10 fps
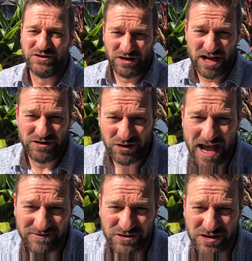and you
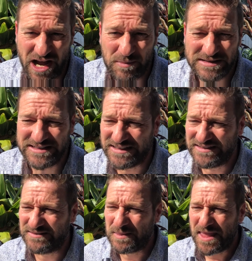have new carpet done.
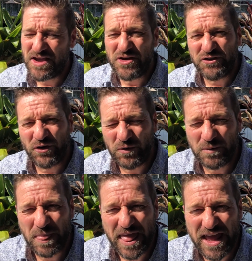So
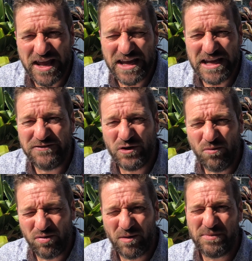if your
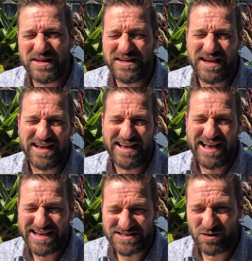property
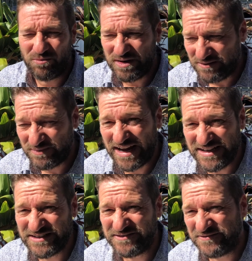has not been
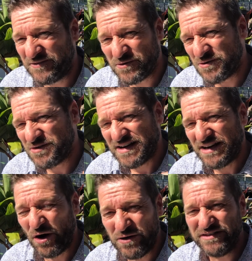painted
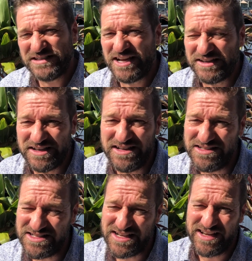for over 10
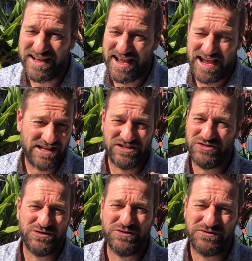years, it's
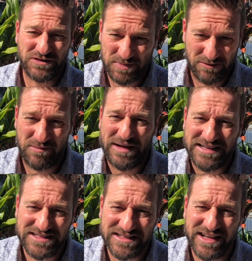due to be
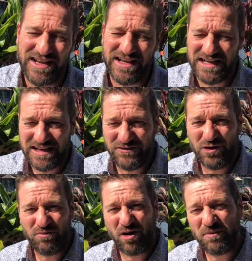repainted. If
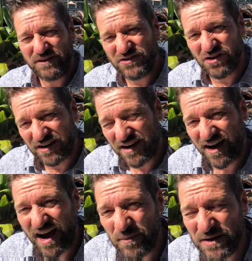your property's got
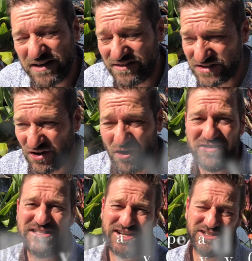carpet that's over
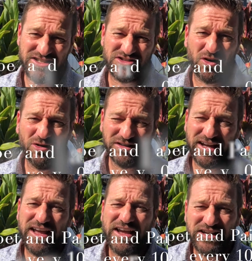10 years old,
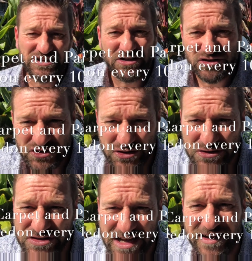you're due
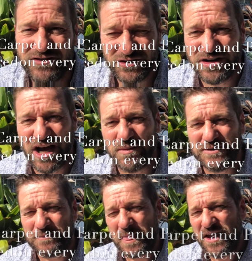to have new
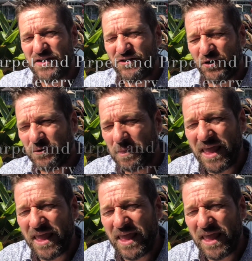carpet. So